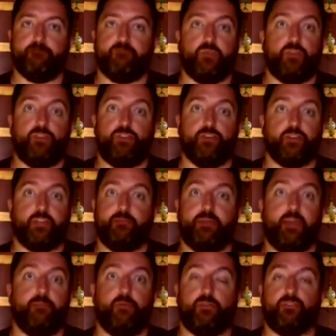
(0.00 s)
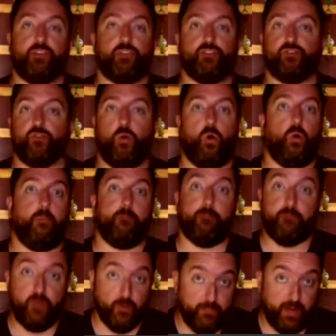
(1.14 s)
you're going to be able to control
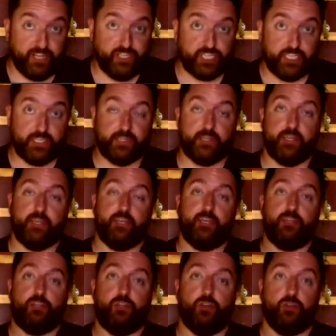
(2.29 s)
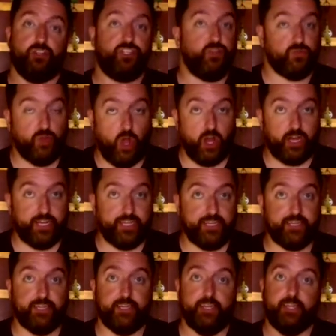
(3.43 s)
your budget, your
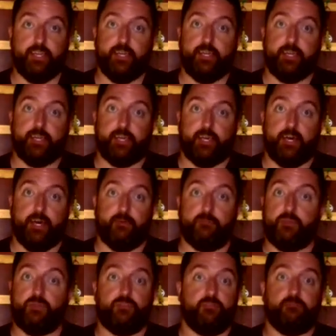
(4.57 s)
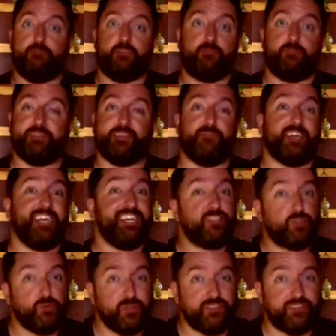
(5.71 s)
geo-targeting, specific
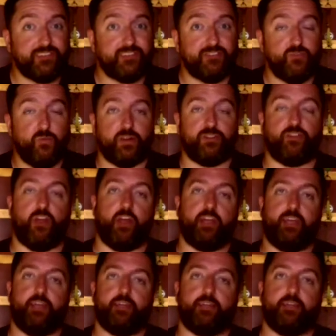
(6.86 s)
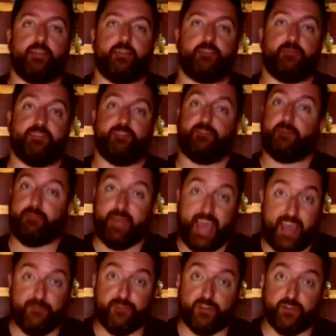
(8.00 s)
interests you want to target, specific
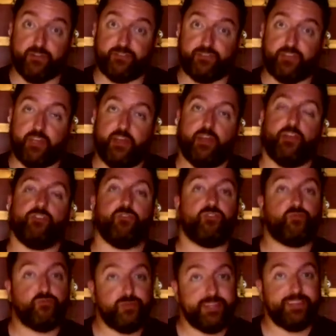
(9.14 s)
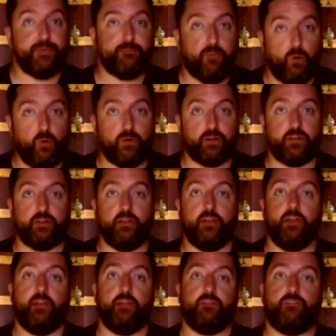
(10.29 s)
behaviors. So it's really important
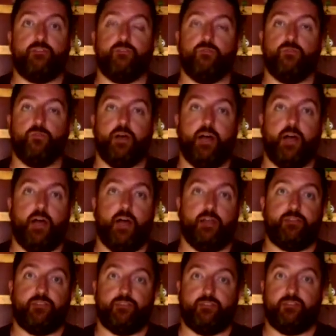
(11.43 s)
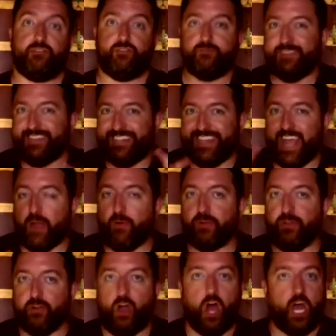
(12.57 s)
to narrow
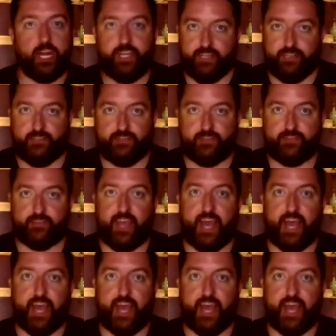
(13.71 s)
your audience